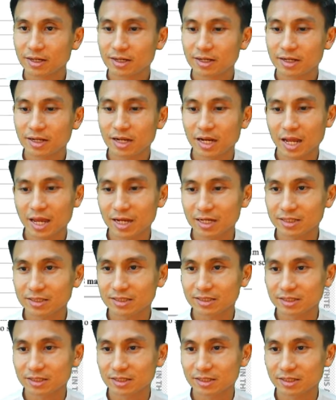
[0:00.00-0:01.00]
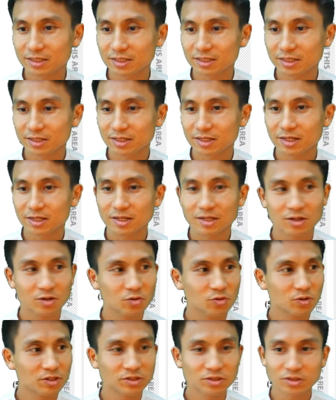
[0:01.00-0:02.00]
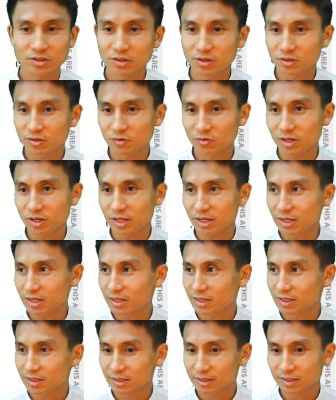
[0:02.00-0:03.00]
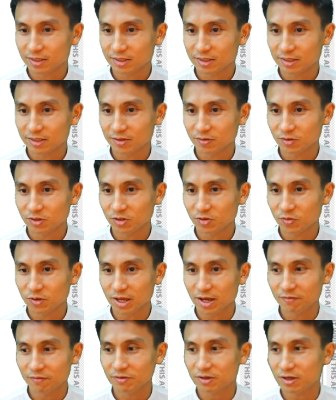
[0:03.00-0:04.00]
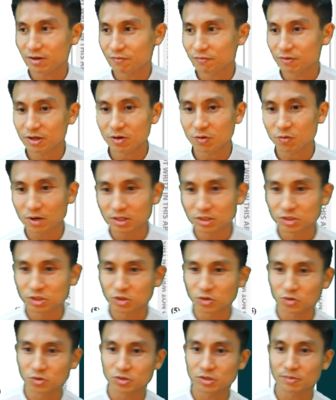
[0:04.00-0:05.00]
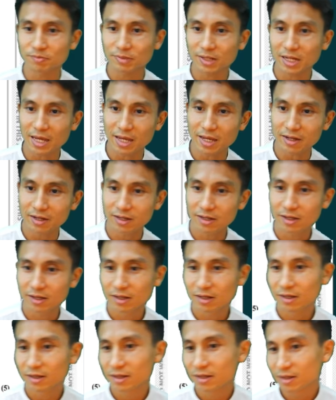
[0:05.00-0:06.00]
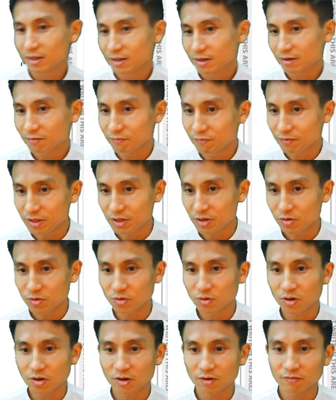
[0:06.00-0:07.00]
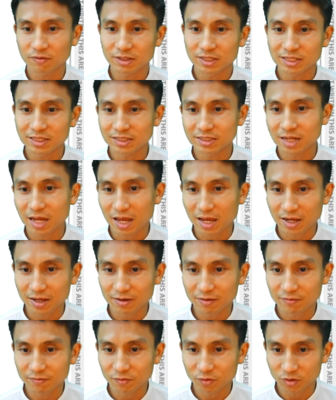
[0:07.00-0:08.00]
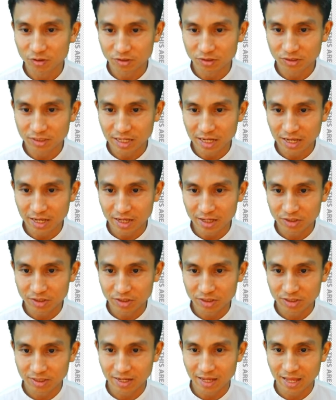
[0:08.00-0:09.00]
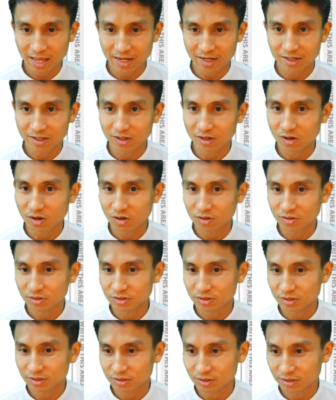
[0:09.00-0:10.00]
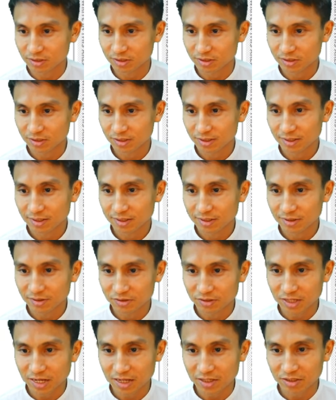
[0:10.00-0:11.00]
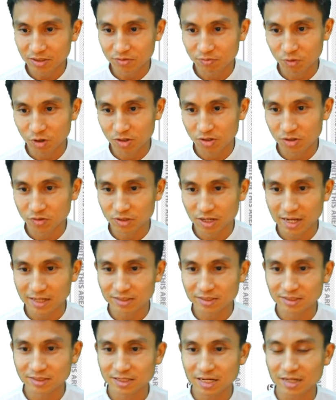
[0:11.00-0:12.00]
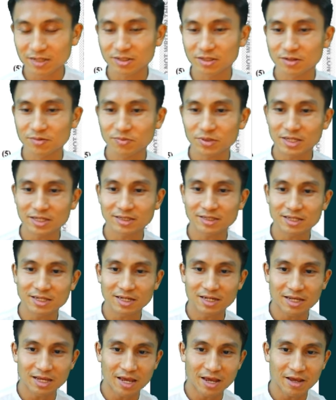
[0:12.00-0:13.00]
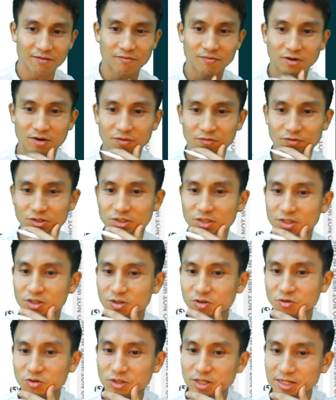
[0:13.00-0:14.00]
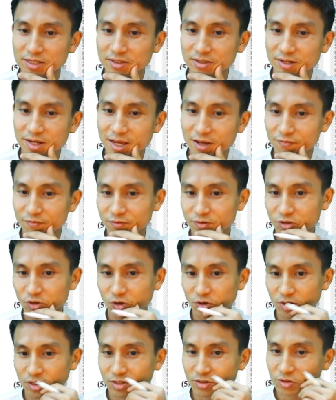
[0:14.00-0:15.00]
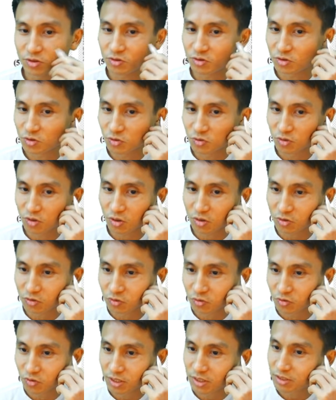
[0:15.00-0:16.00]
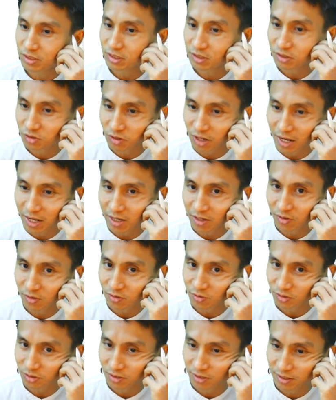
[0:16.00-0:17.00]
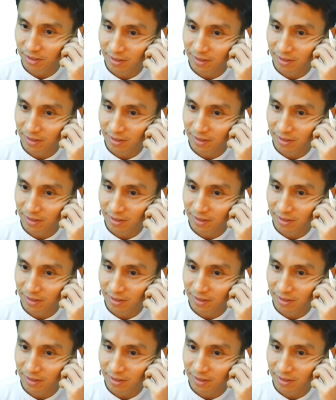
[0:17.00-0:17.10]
Next, question 3. What do we have here? Figure 1 shows a plain view of a design for a stage at a concert. The stage is modeled as a sector BCDF of a circle center F joined to 2 congruent triangles,